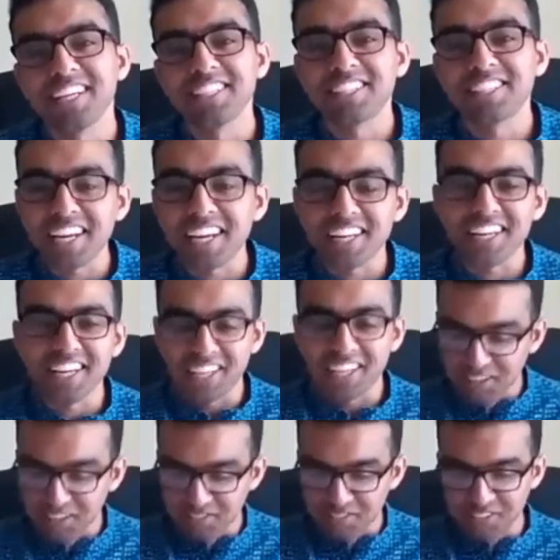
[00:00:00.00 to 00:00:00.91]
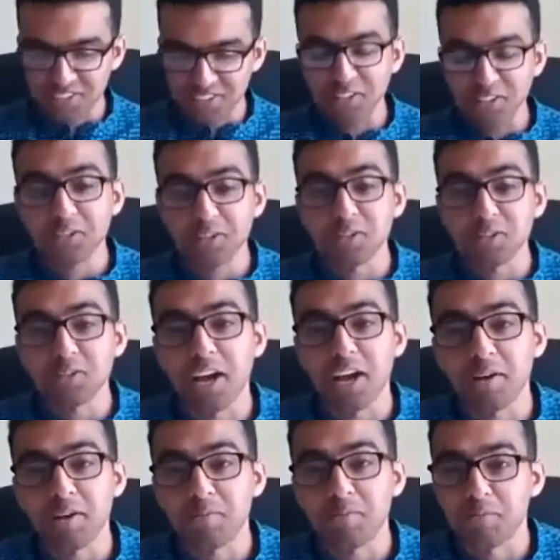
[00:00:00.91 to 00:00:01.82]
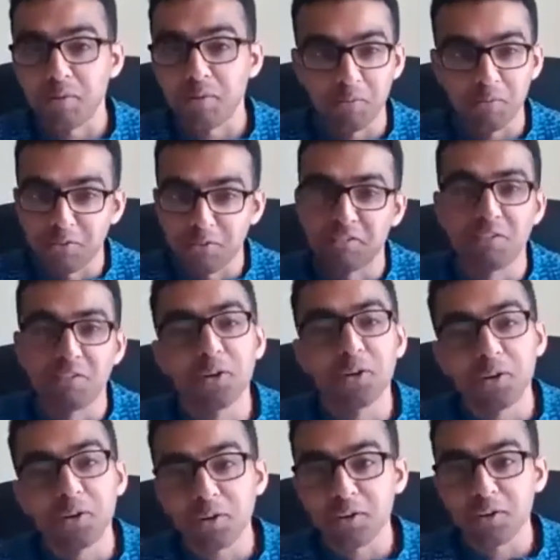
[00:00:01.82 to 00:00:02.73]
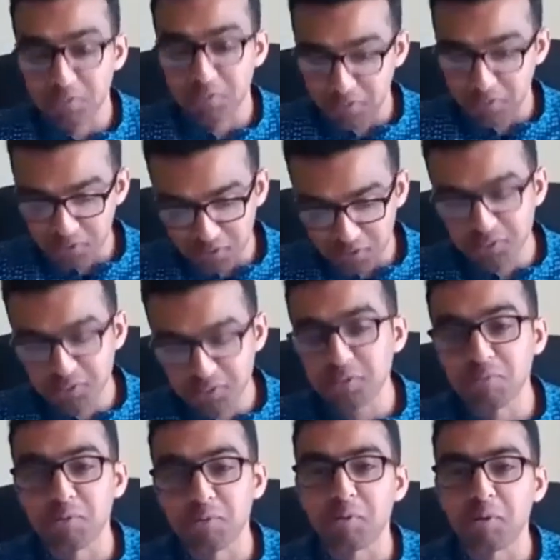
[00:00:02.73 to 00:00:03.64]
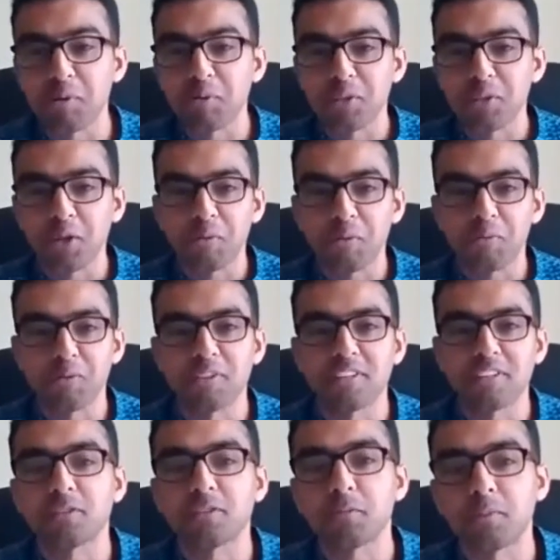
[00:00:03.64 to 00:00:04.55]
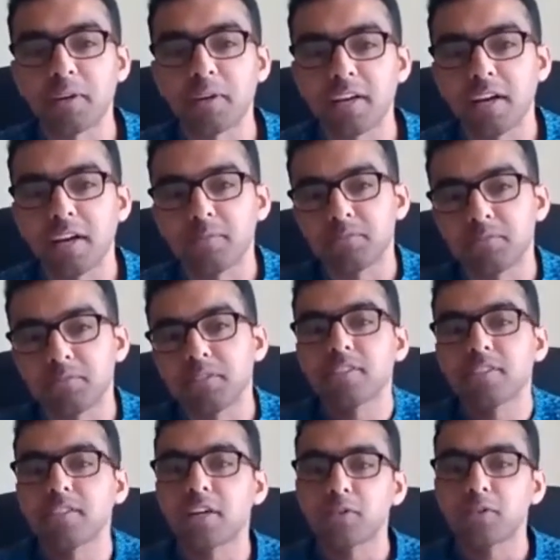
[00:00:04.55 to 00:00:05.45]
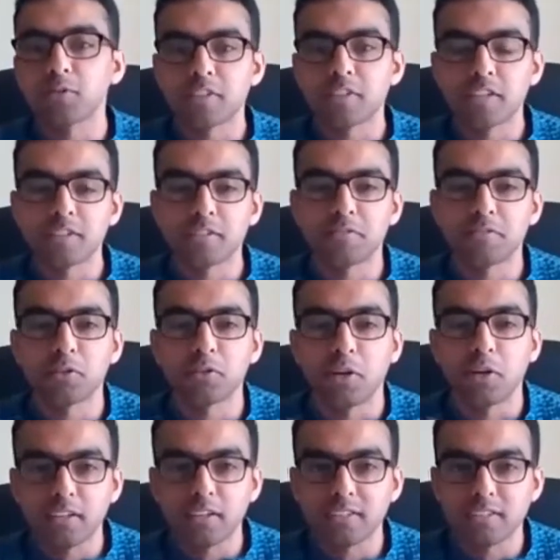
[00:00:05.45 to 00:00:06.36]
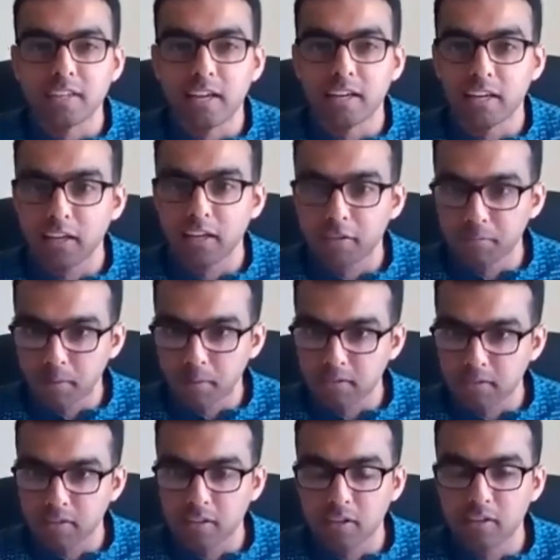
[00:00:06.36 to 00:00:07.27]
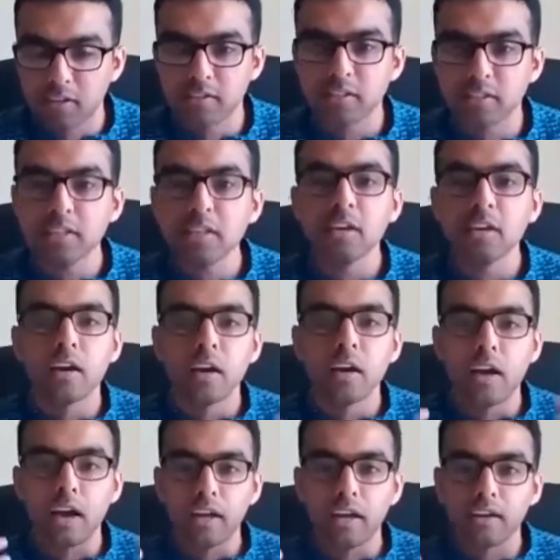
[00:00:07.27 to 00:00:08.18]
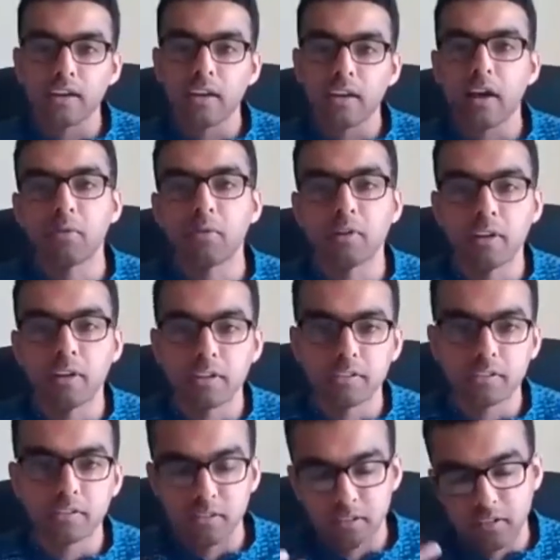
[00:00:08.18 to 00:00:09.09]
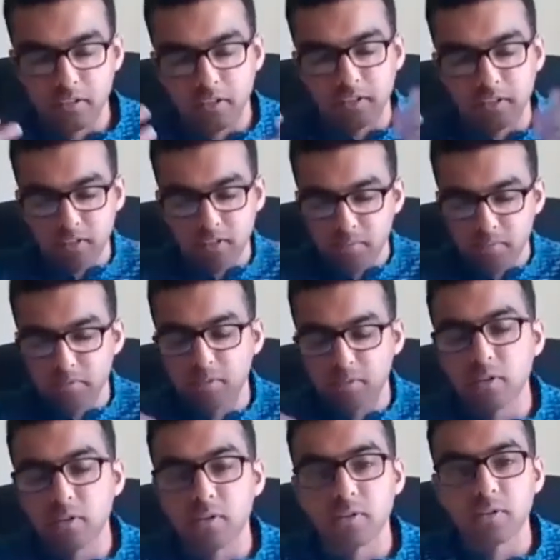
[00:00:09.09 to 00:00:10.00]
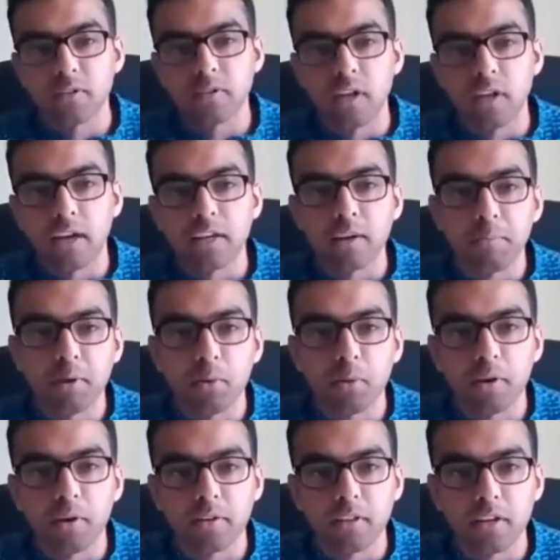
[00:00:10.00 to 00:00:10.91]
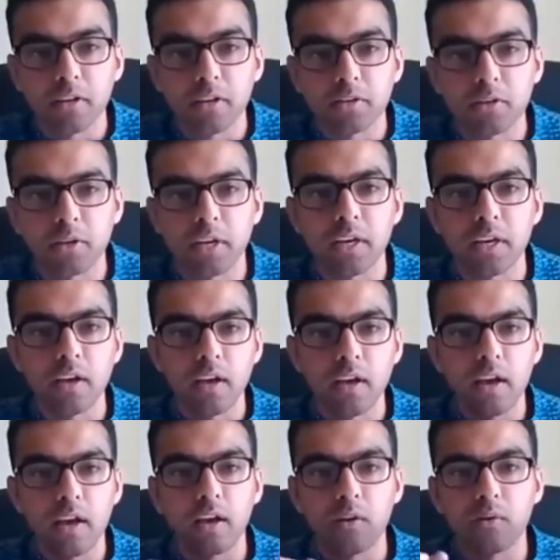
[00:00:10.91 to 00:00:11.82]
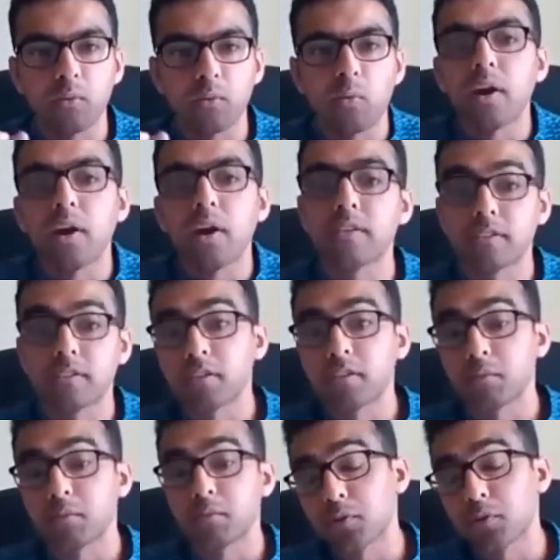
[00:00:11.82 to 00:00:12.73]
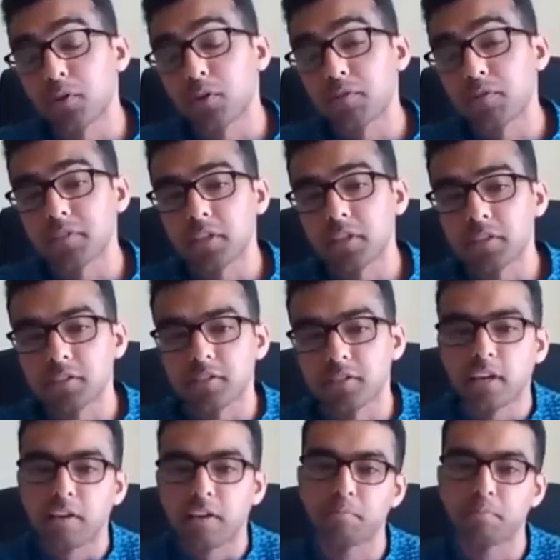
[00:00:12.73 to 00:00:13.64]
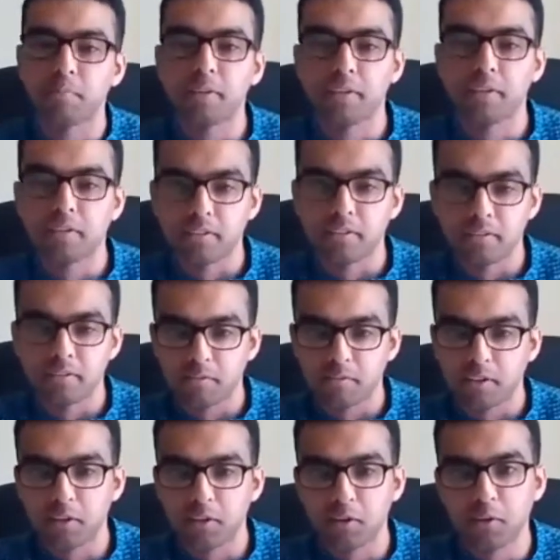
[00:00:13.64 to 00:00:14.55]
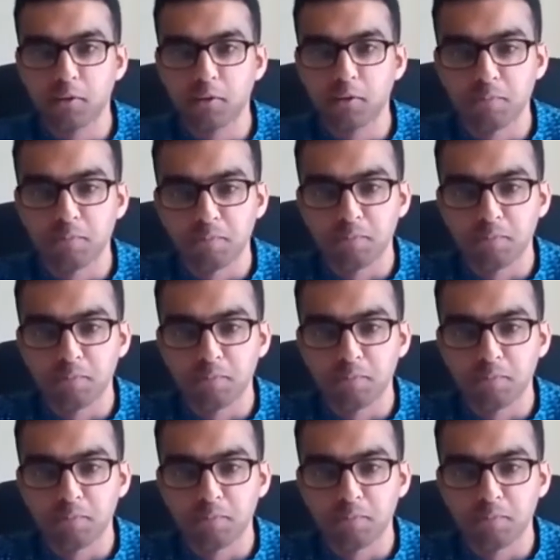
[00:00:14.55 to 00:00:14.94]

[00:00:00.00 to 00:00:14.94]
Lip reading: Shannon, over to you. I'm wondering if you're also brimming with hope on this topic. Just a general sense of your understanding of masculinity and how it relates in terms of the academic work that you're doing, and why this is an important conversation to have, please. Thank you.